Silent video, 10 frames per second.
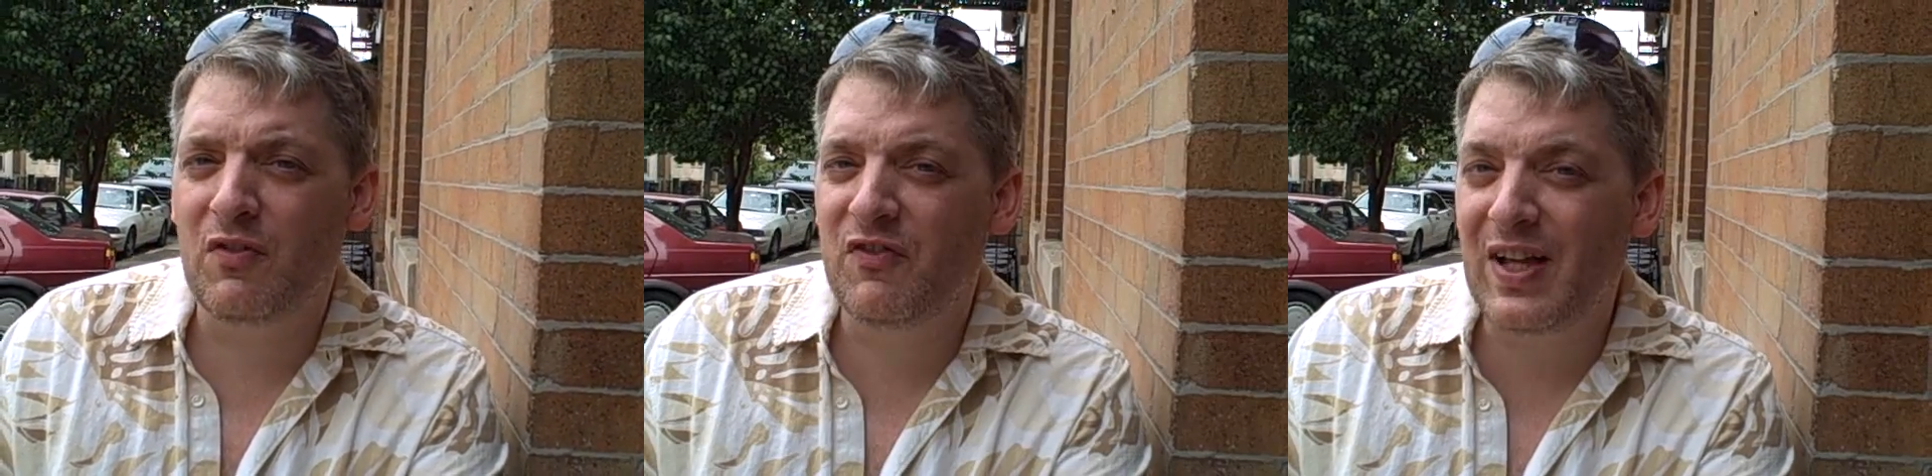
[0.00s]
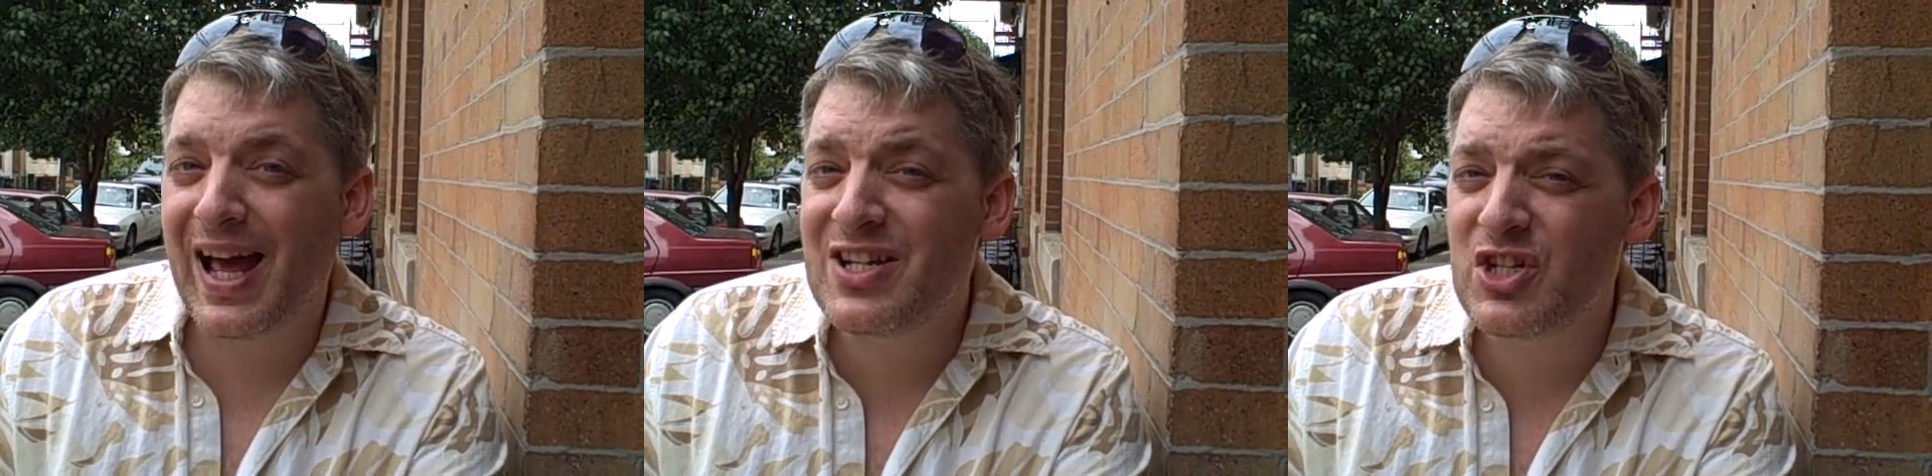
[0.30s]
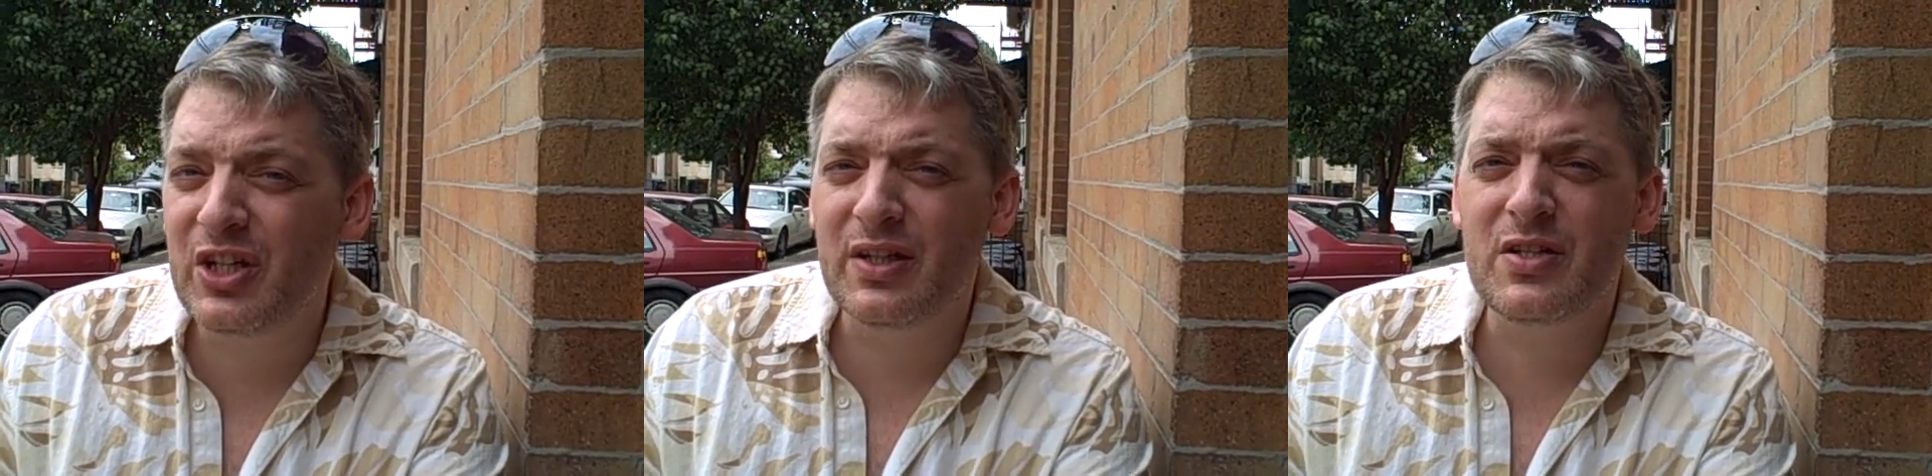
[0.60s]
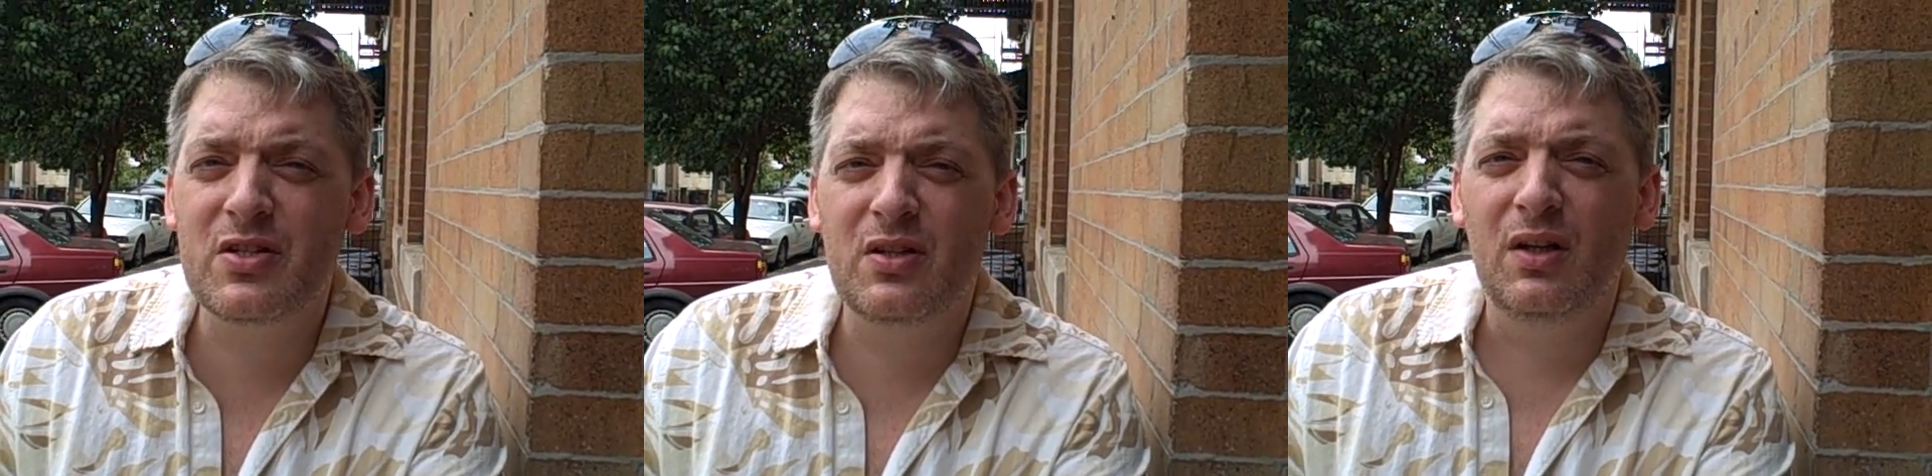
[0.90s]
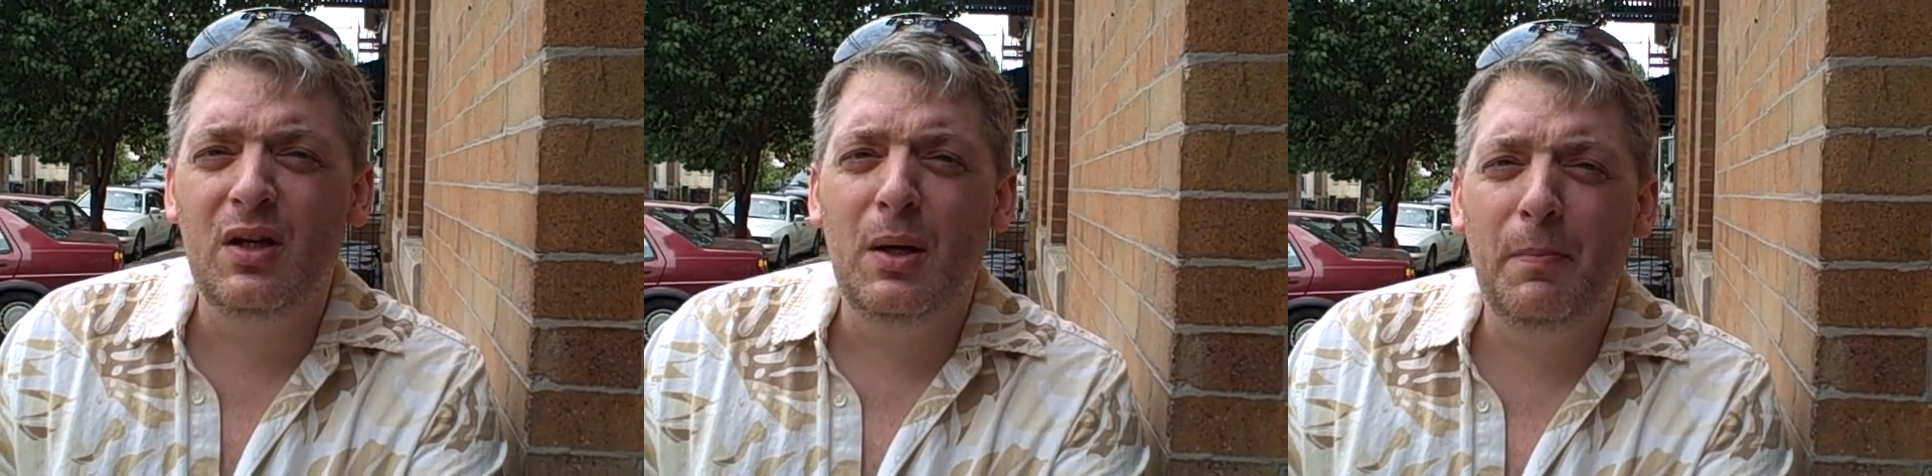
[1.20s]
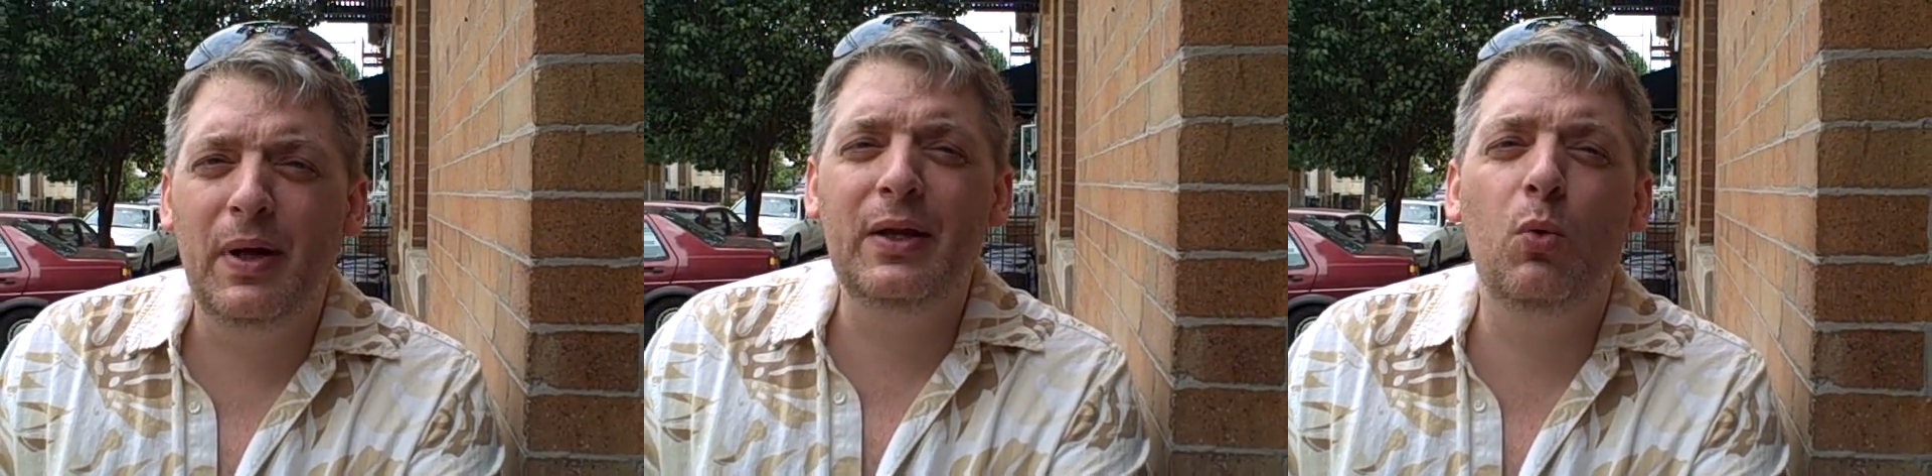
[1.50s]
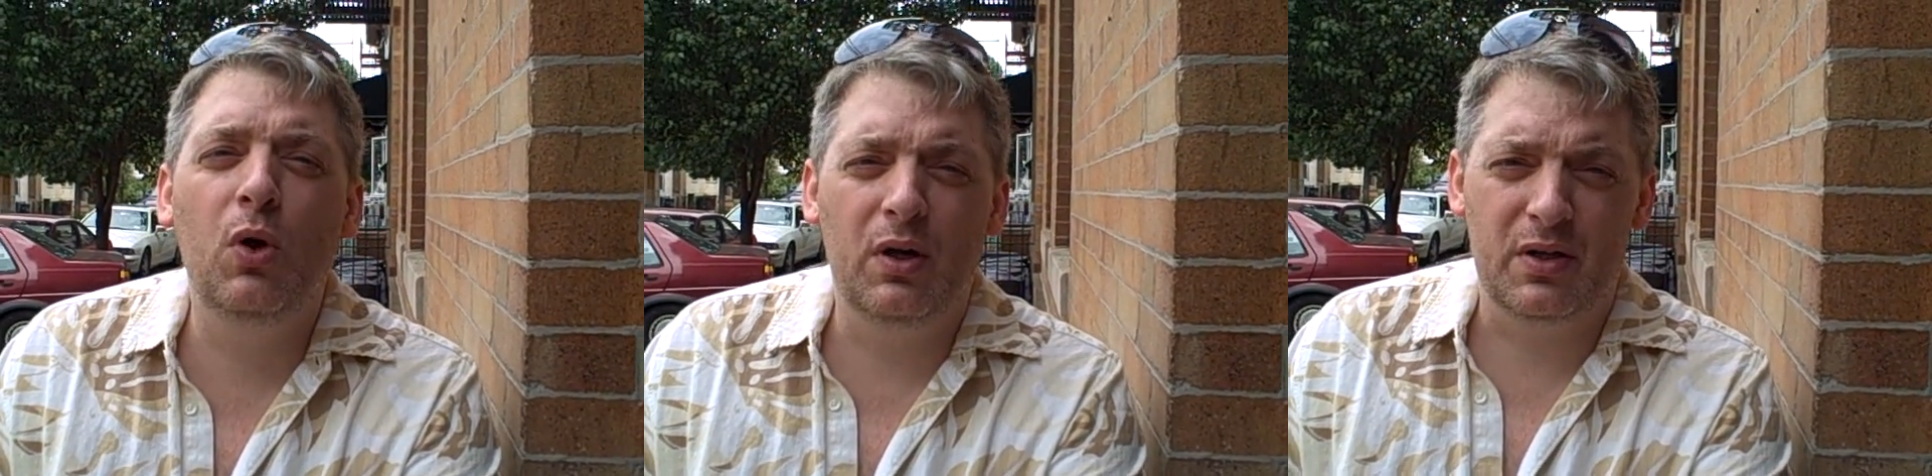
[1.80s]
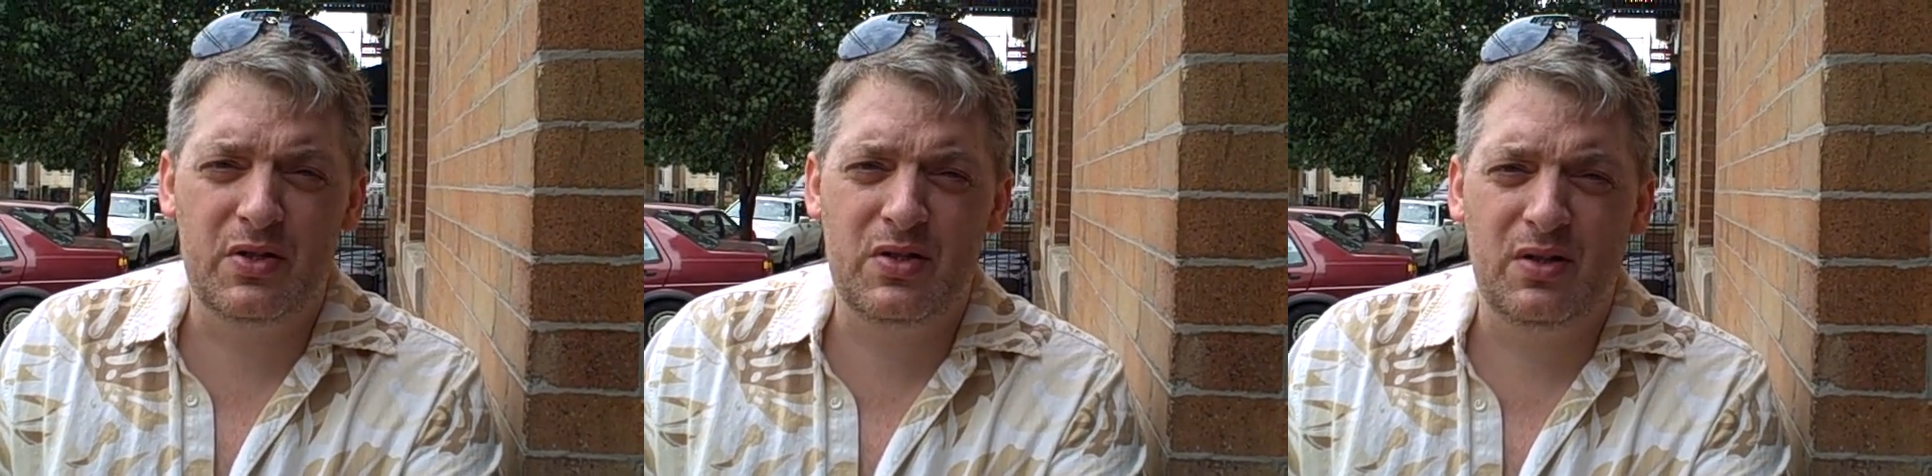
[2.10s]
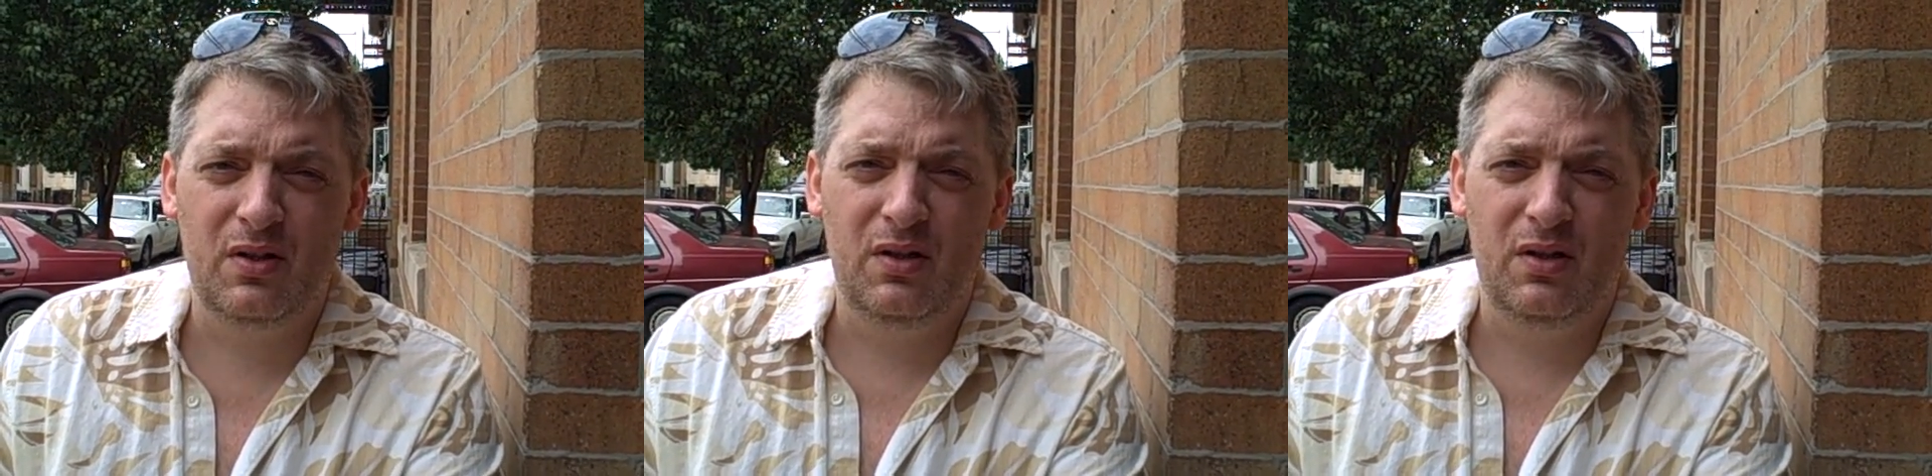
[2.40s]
flashiest, but it works.